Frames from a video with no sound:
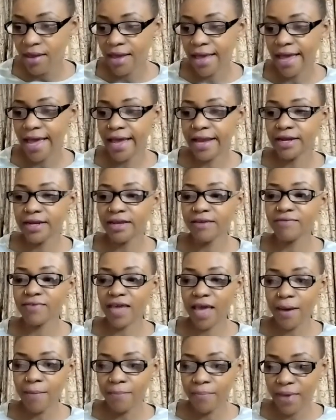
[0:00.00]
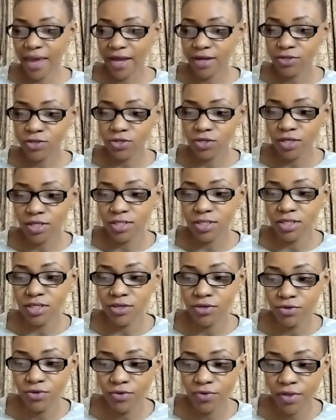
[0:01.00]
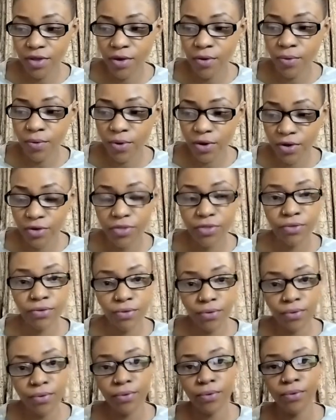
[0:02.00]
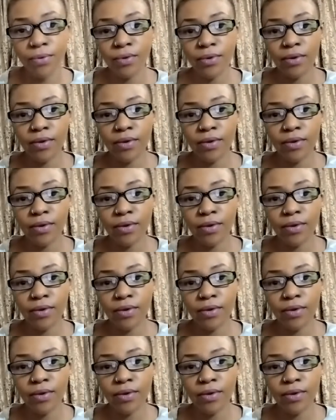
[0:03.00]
and have come back to continue their work through